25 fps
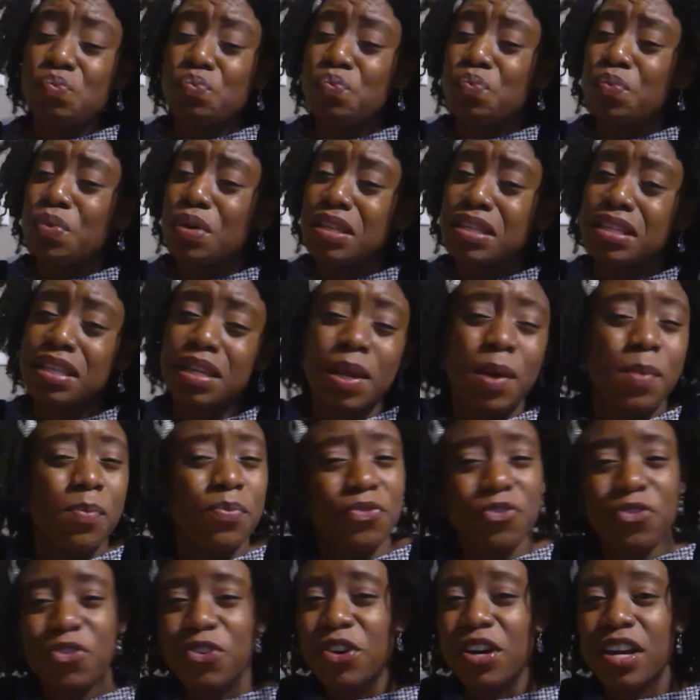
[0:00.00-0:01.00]
wasn't up
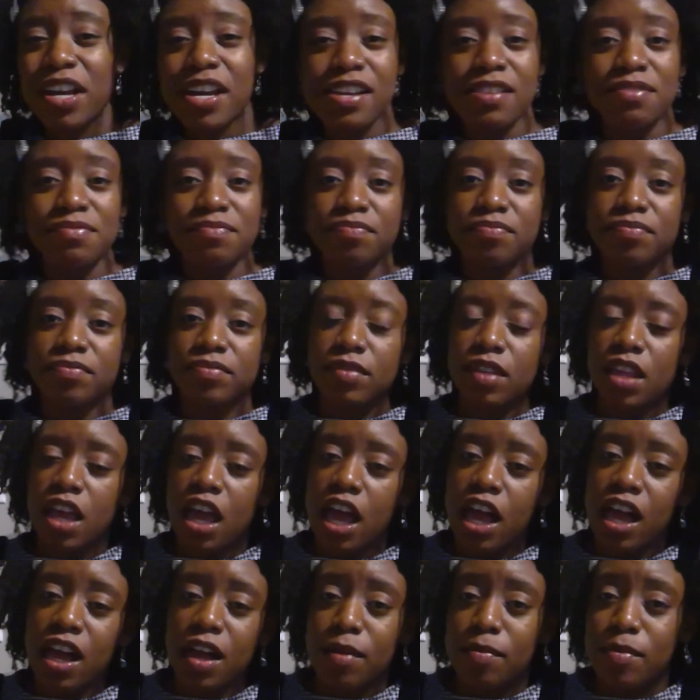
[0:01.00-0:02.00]
for it.
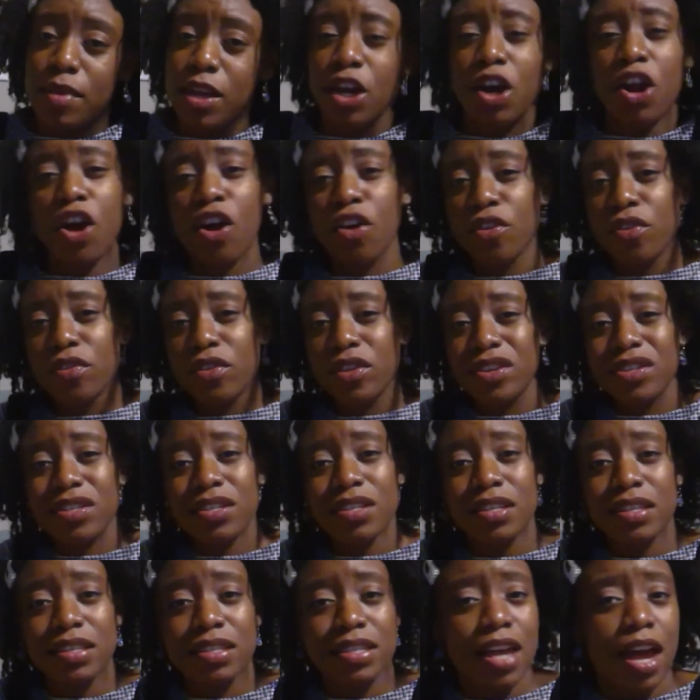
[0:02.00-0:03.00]
And although there's
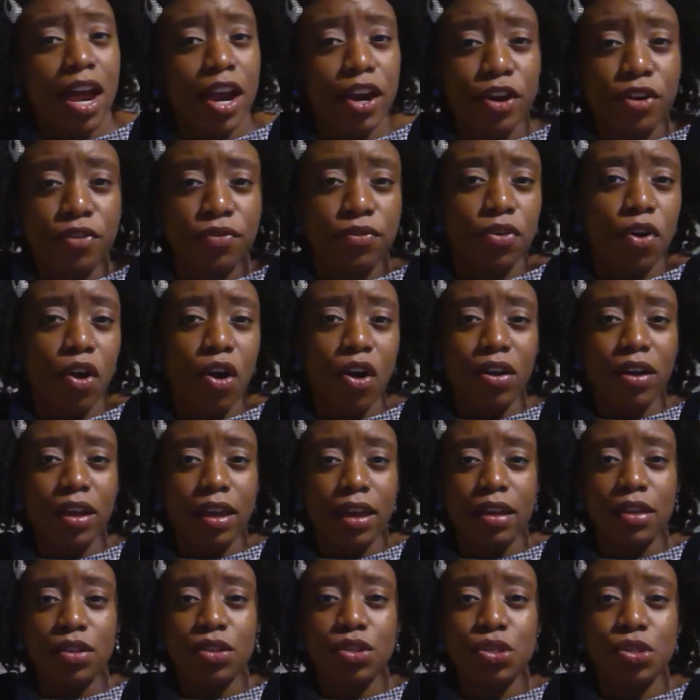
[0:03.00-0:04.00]
a desire for all
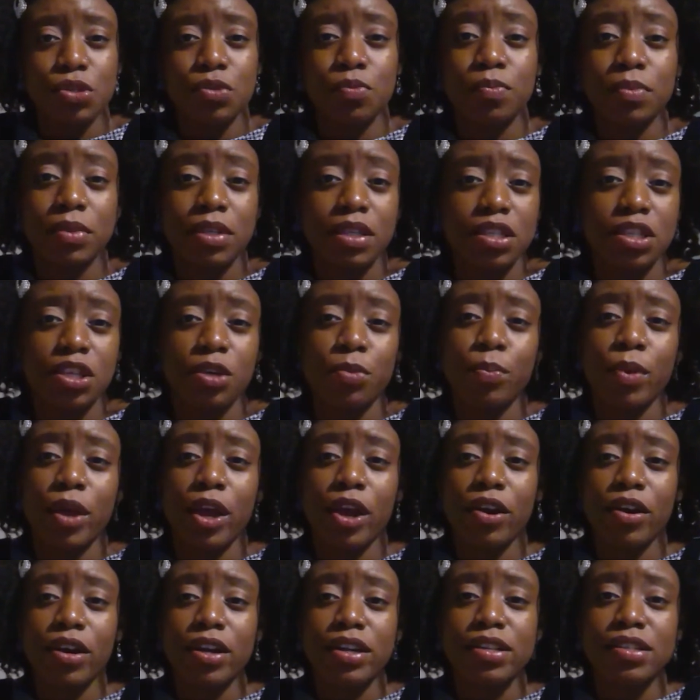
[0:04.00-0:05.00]
kids to please their
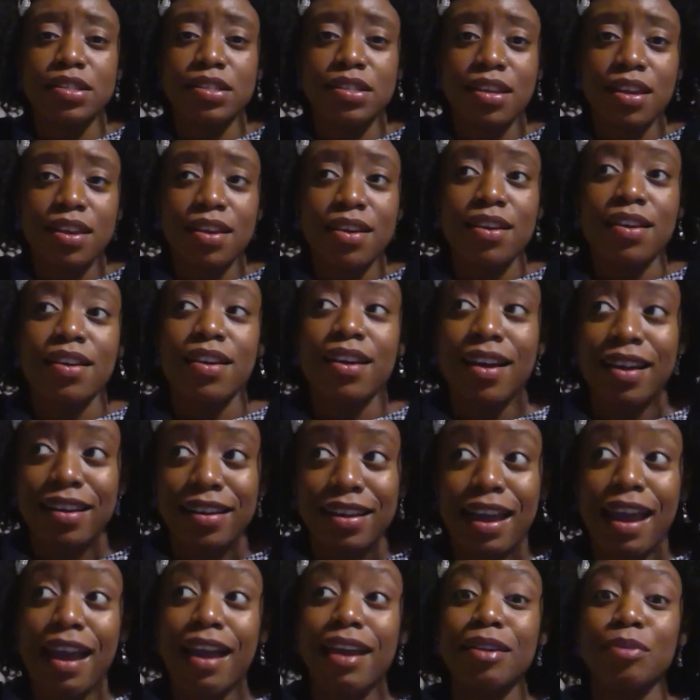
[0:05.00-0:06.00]
parents,
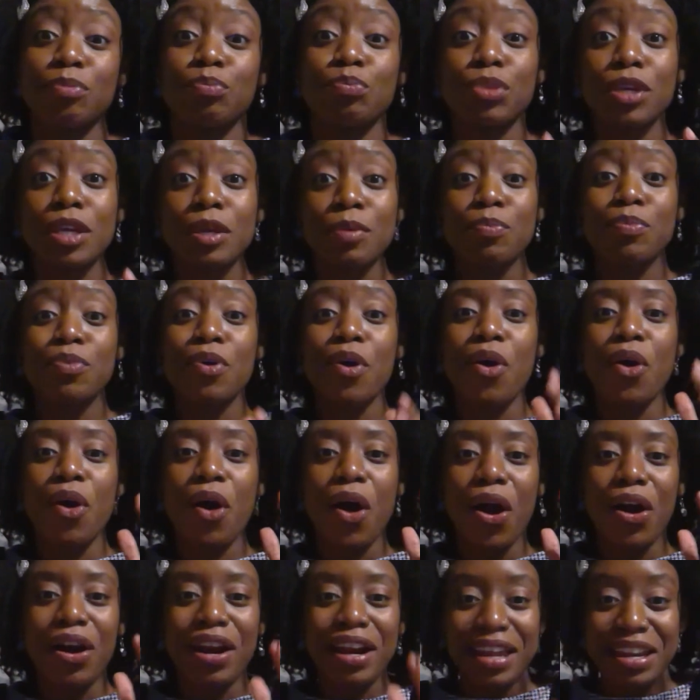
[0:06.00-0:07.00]
again, people
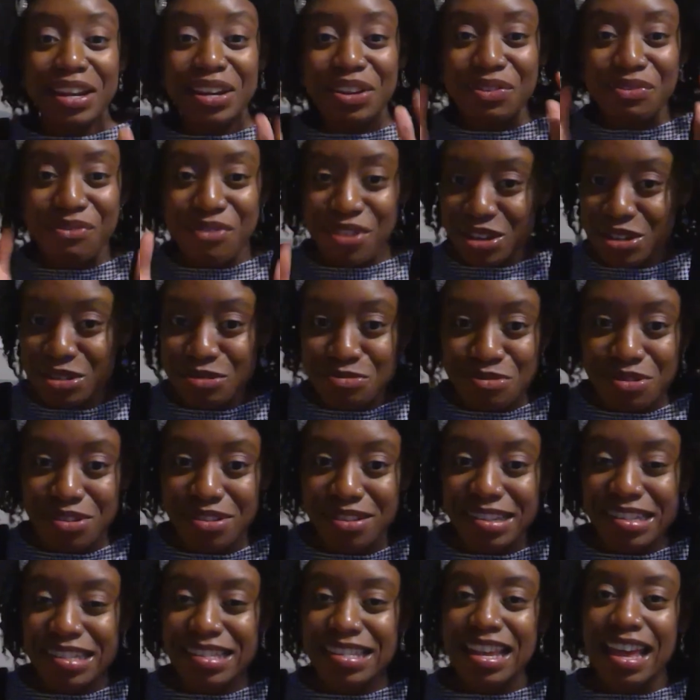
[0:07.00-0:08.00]
are
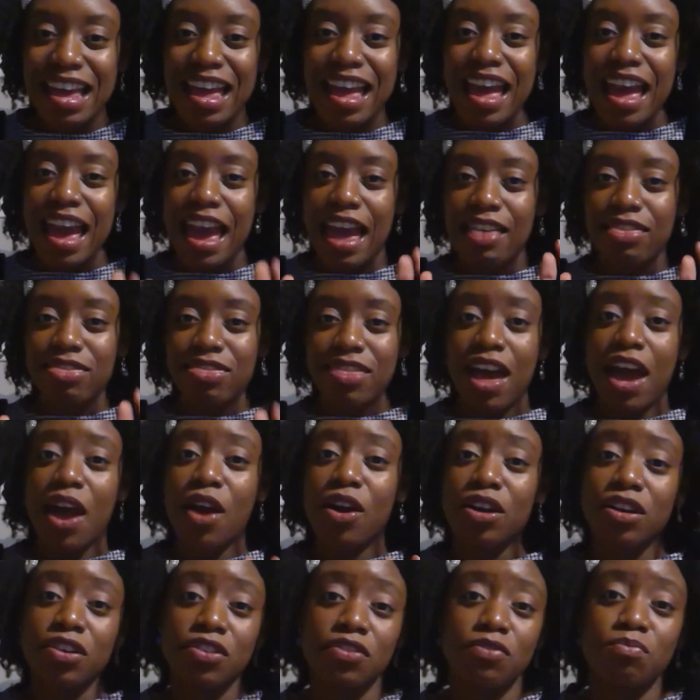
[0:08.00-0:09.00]
individuals, and
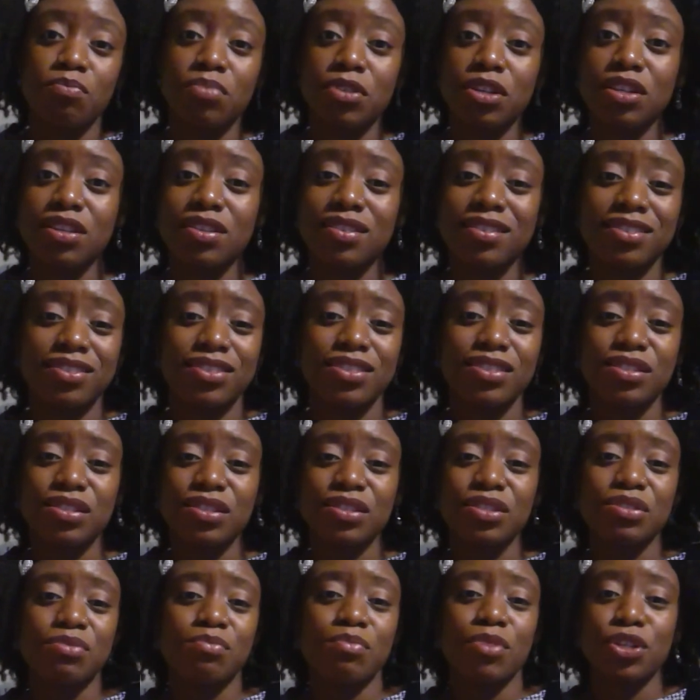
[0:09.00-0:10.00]
that could have been
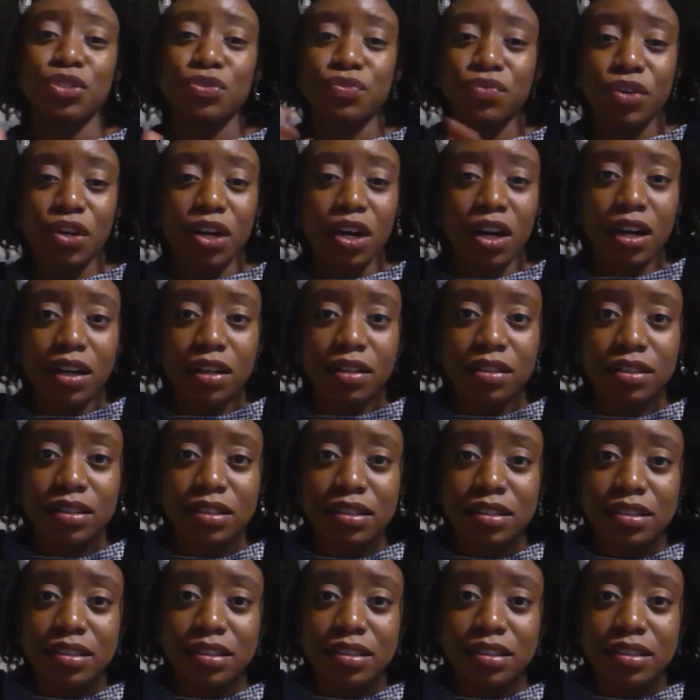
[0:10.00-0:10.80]
just too much for her.